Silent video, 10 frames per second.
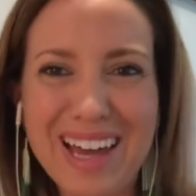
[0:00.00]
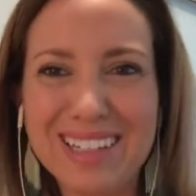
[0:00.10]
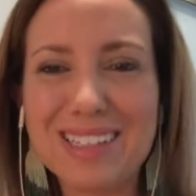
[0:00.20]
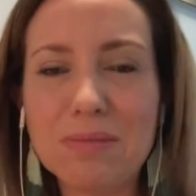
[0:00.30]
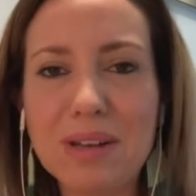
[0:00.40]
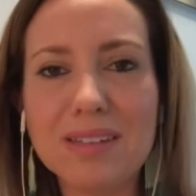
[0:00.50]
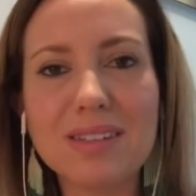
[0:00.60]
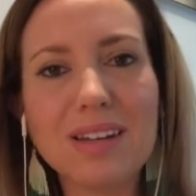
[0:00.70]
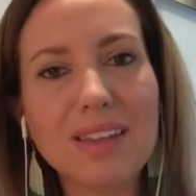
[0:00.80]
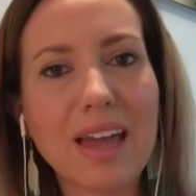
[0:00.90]
It just means
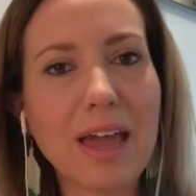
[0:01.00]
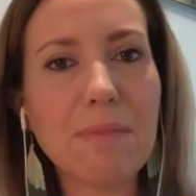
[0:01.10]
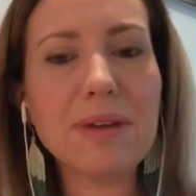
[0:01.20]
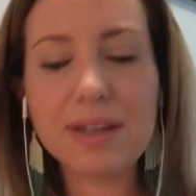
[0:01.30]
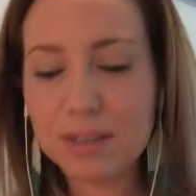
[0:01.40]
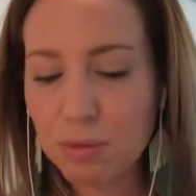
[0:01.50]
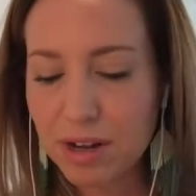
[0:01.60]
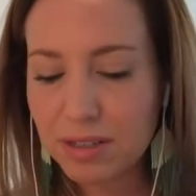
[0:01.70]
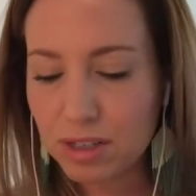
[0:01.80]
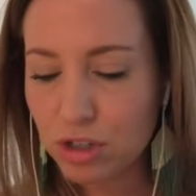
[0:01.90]
that they can't be
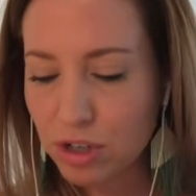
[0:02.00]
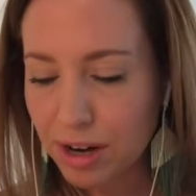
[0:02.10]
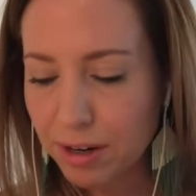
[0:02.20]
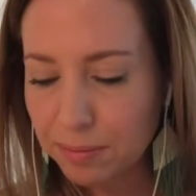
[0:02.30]
expressed and shared.